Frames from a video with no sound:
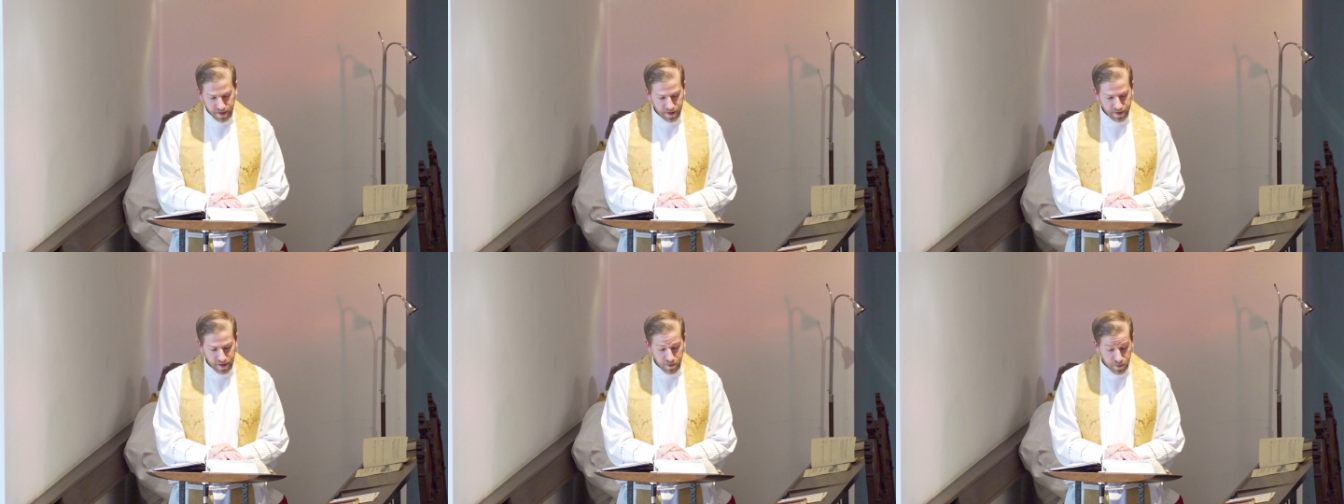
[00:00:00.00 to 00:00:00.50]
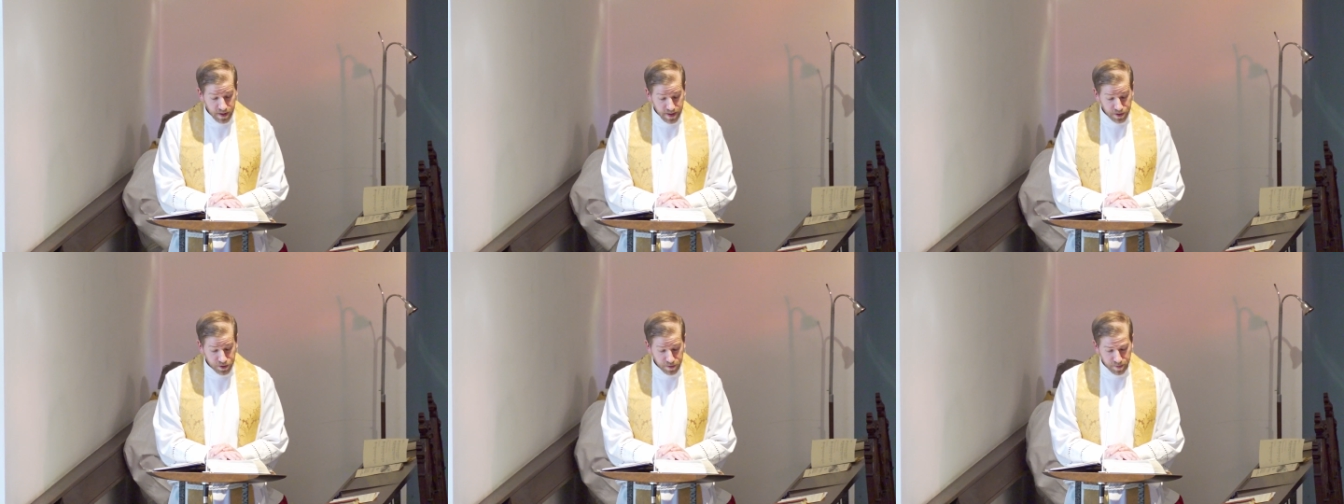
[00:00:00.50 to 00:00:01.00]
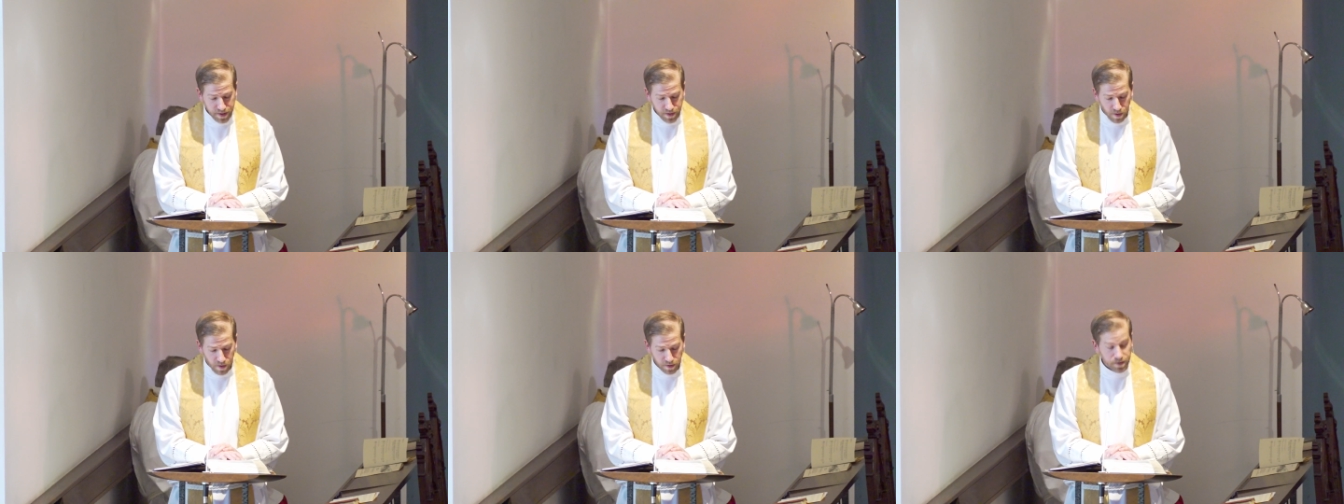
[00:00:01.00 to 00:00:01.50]
that we should be
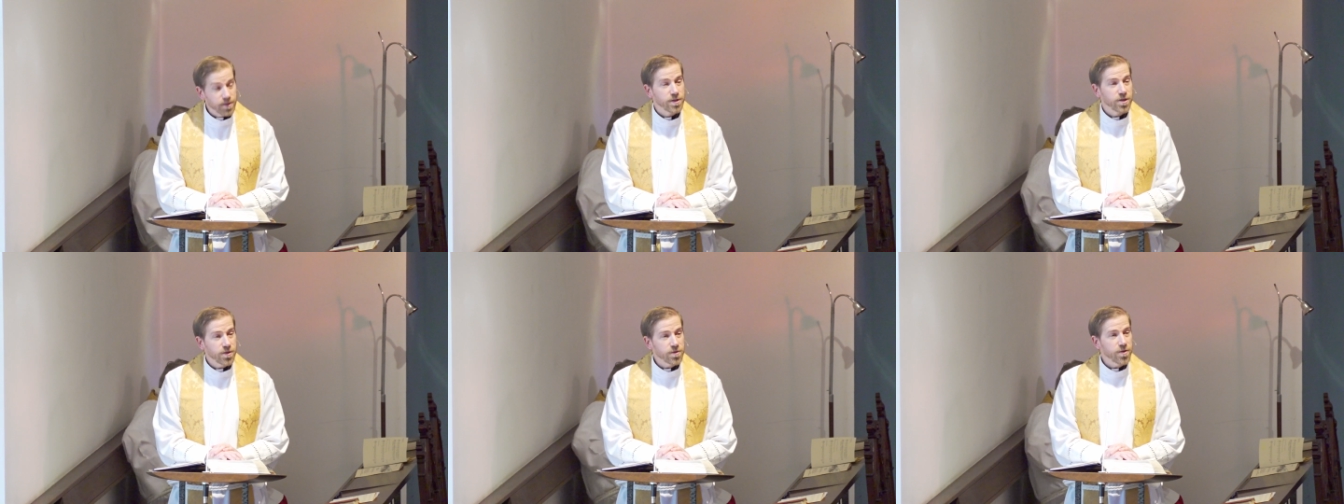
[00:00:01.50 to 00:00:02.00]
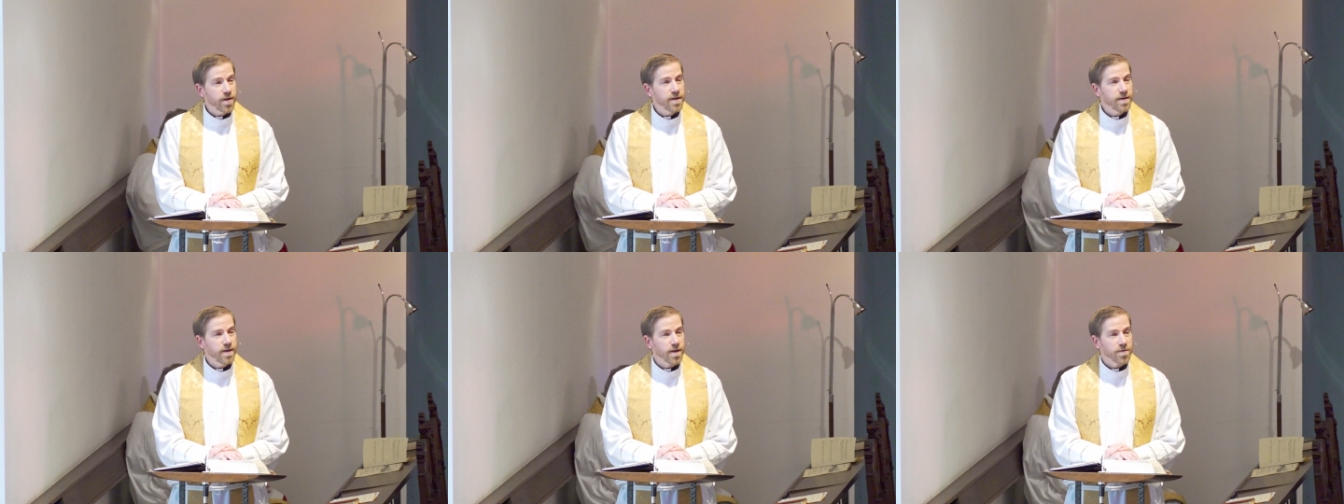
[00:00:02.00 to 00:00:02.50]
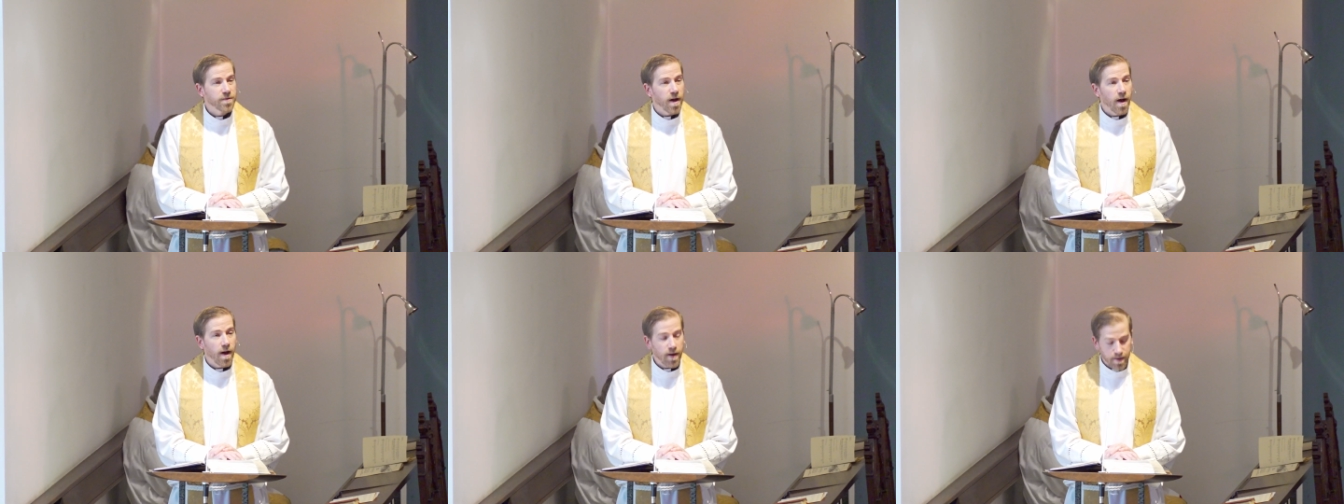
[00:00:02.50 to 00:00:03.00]
called children of
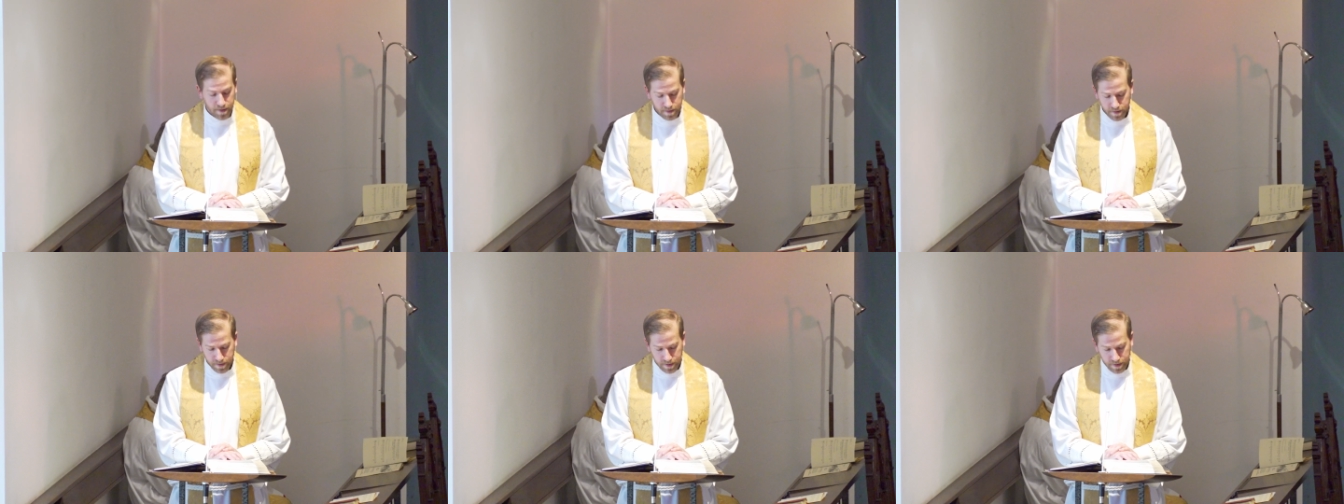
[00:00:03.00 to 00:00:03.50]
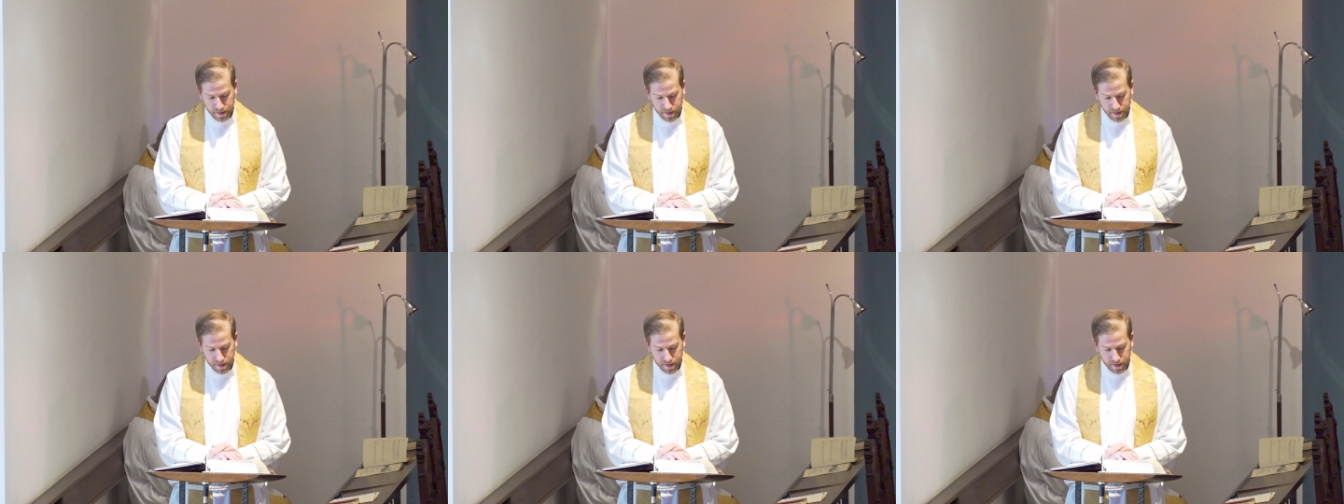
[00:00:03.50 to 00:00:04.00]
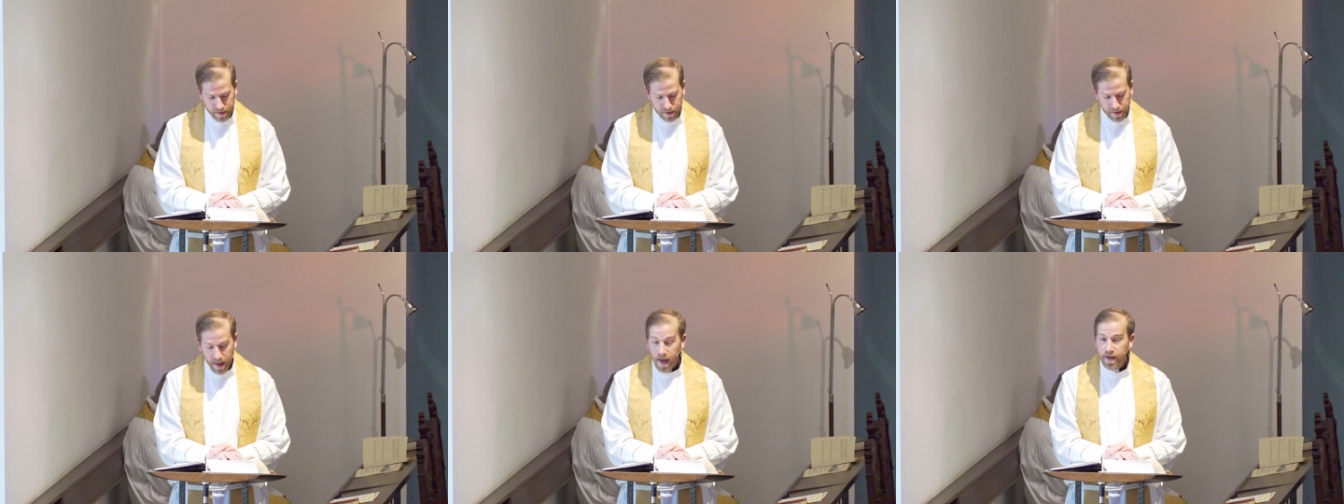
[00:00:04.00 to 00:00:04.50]
God,
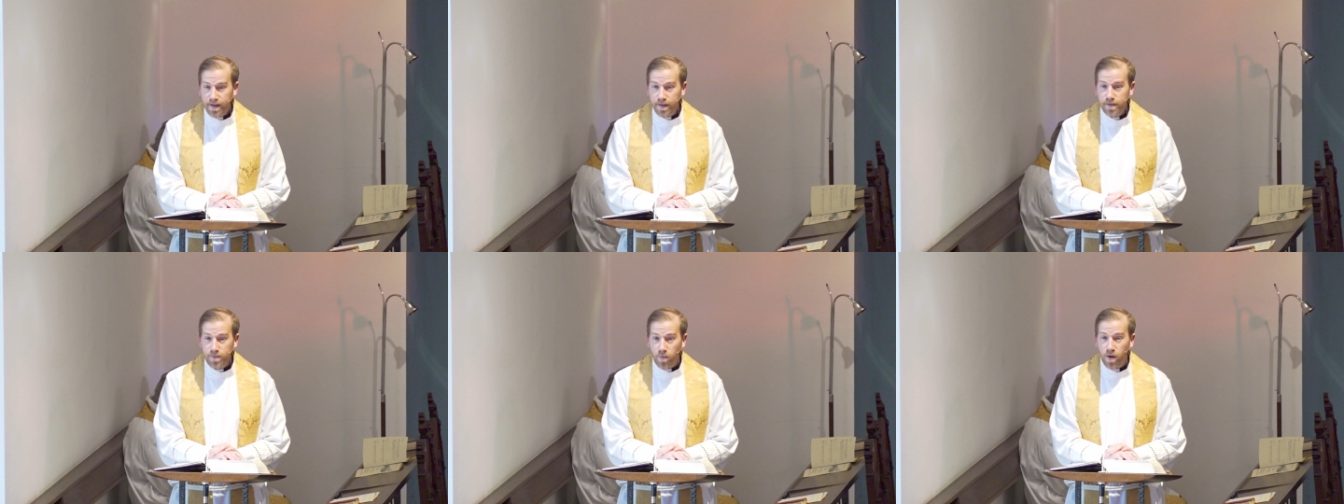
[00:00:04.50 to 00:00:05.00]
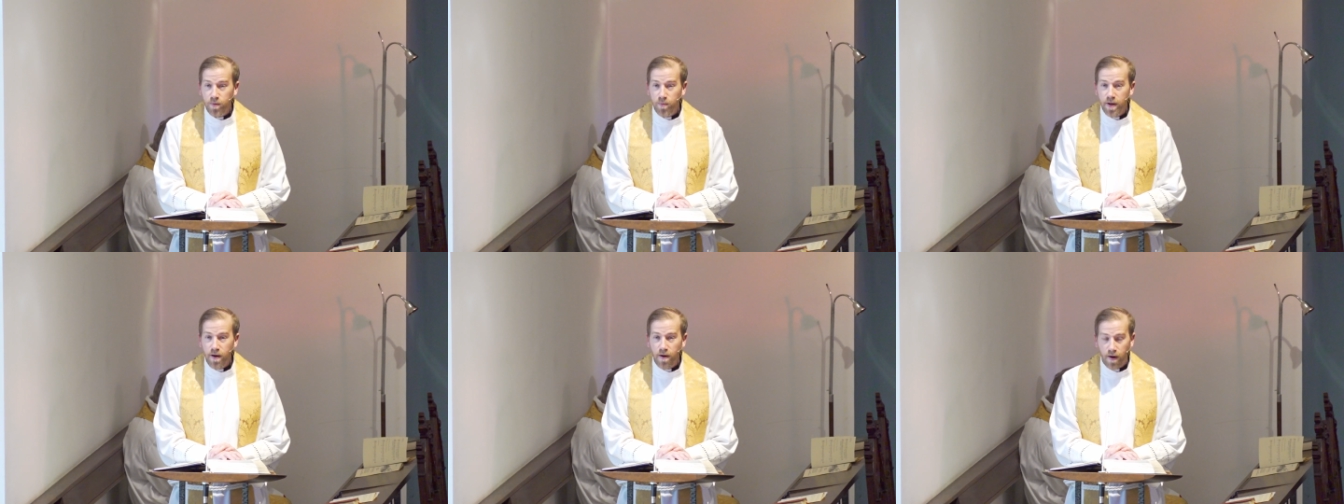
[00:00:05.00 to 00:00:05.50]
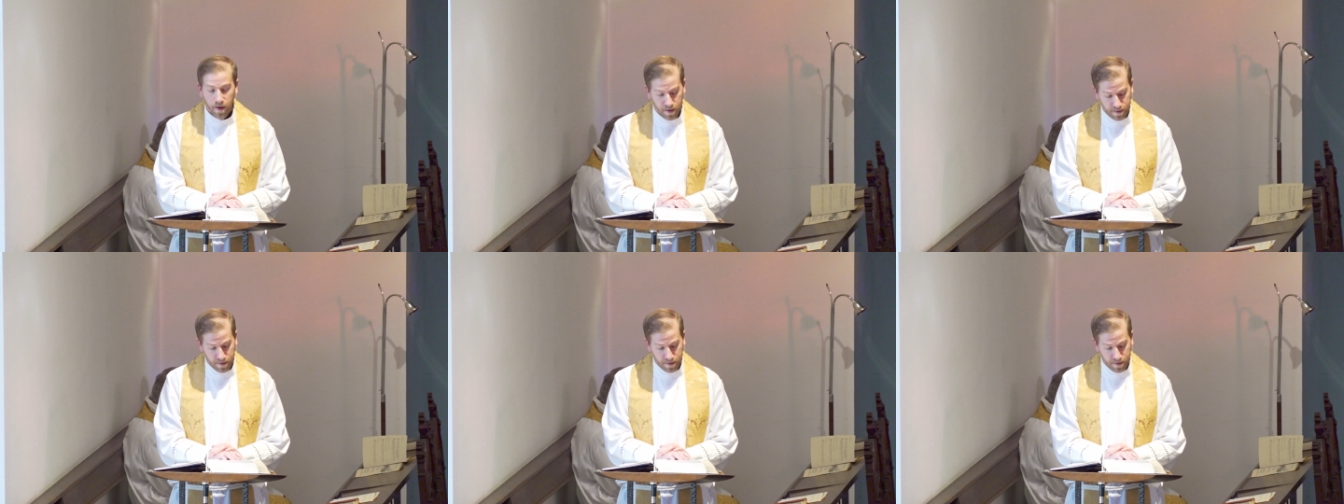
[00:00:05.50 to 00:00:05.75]
and that is what we are.